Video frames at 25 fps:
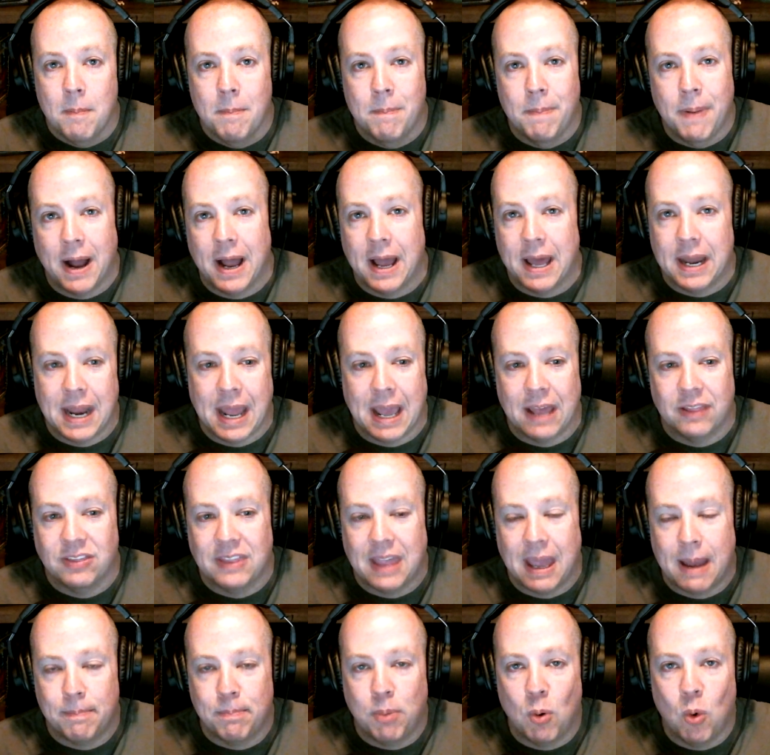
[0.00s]
But at
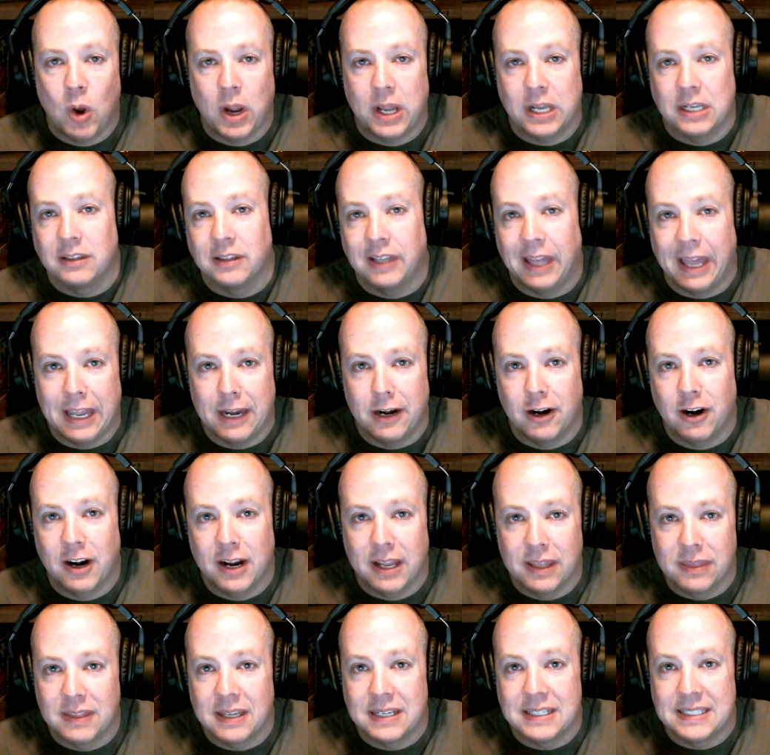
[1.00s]
that point, later
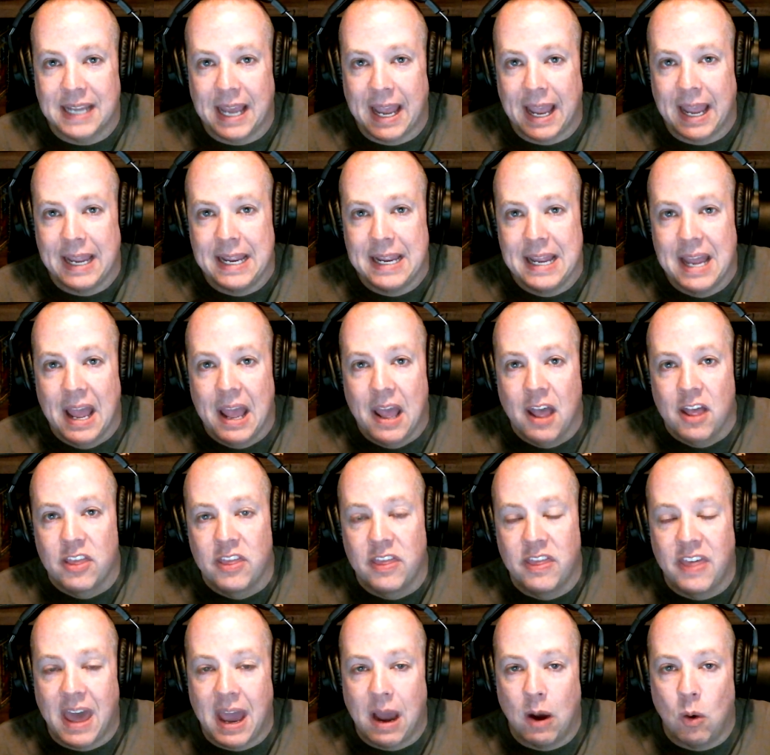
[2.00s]
in the day,
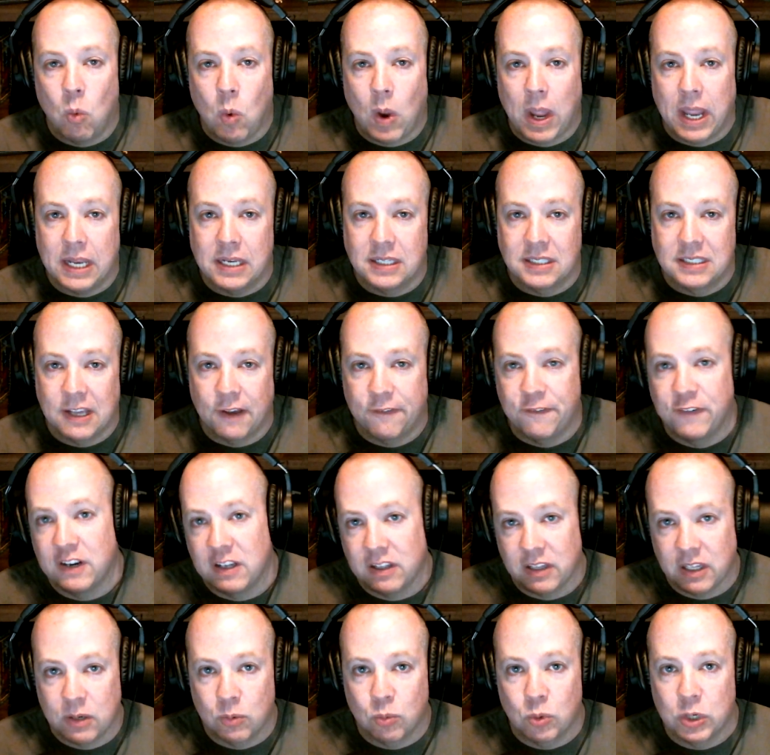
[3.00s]
that wait
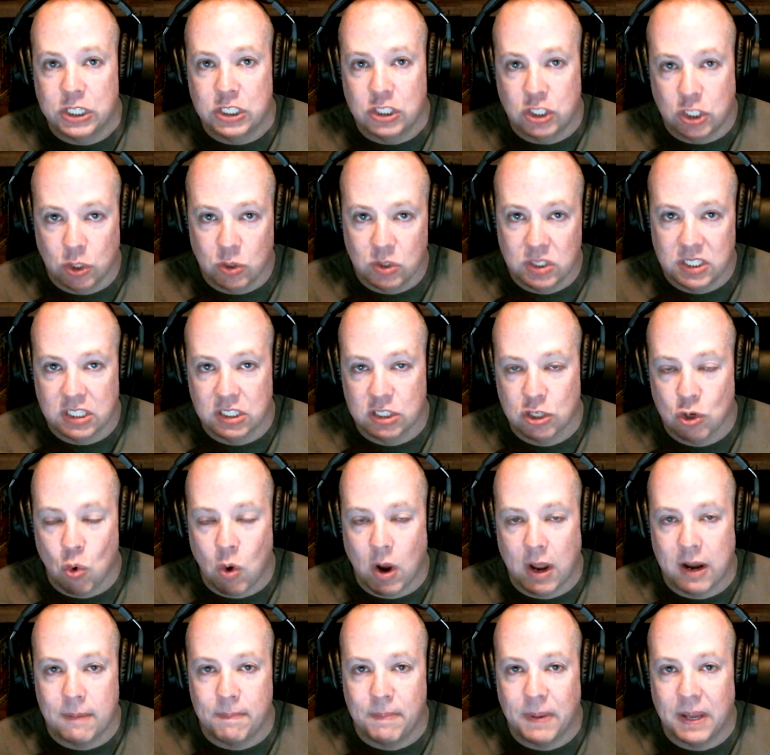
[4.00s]
definitely reduces
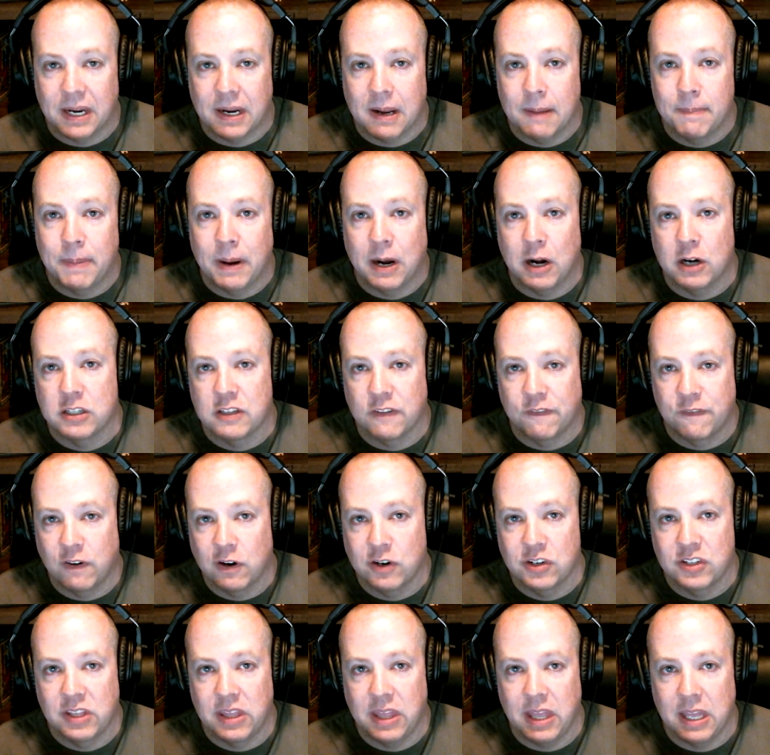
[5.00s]
quite a bit compared to
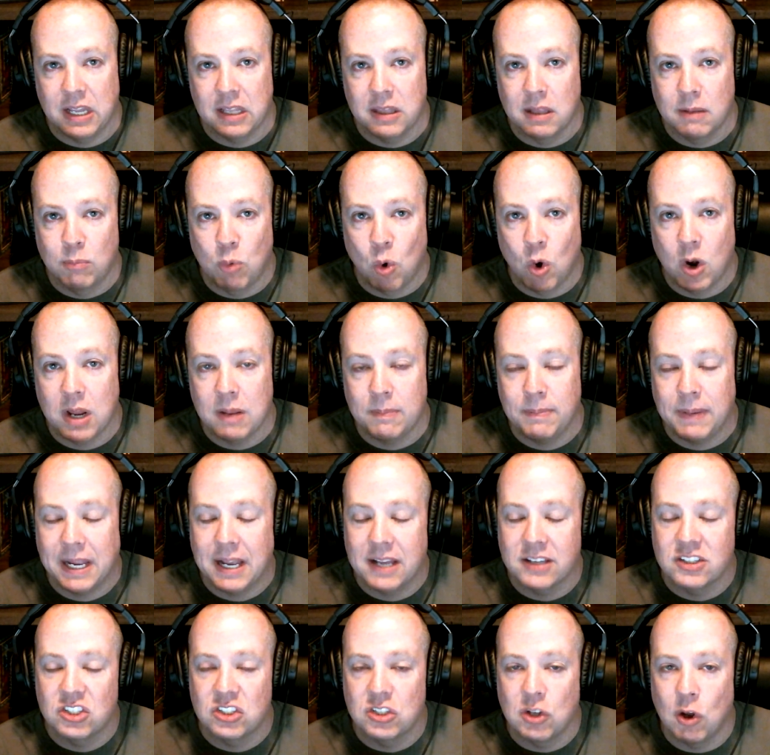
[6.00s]
first thing in the morning
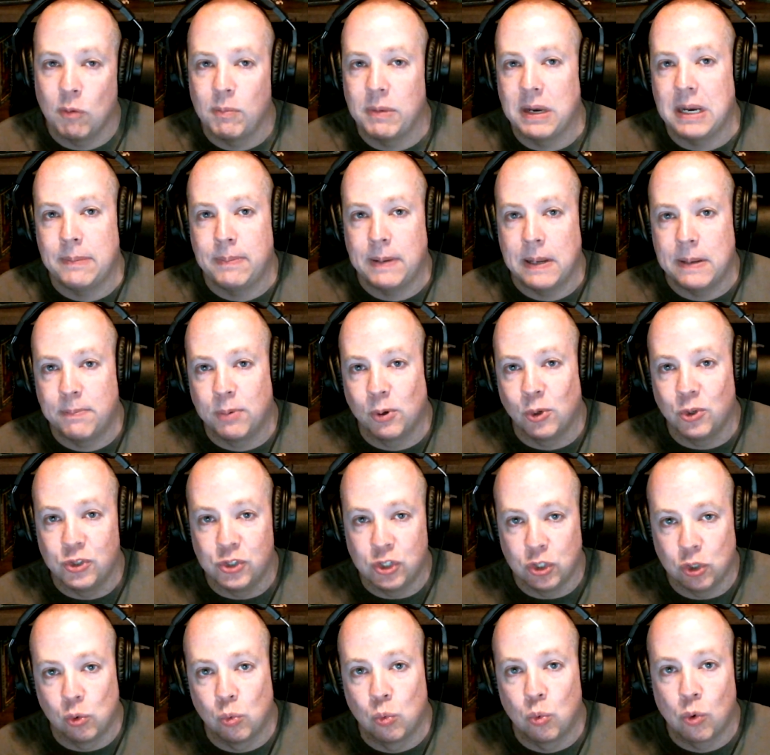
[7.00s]
because so many people
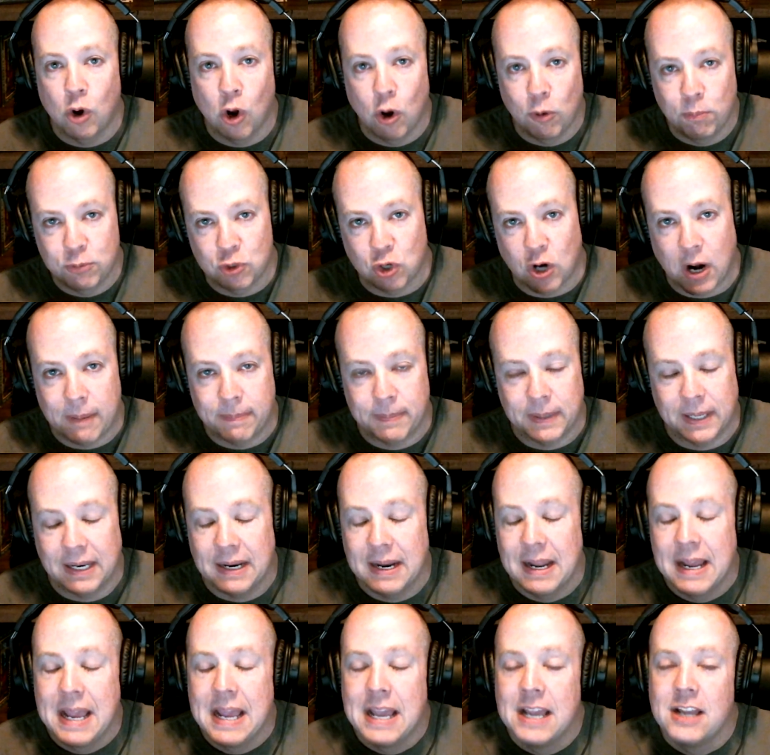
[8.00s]
do rope drop it.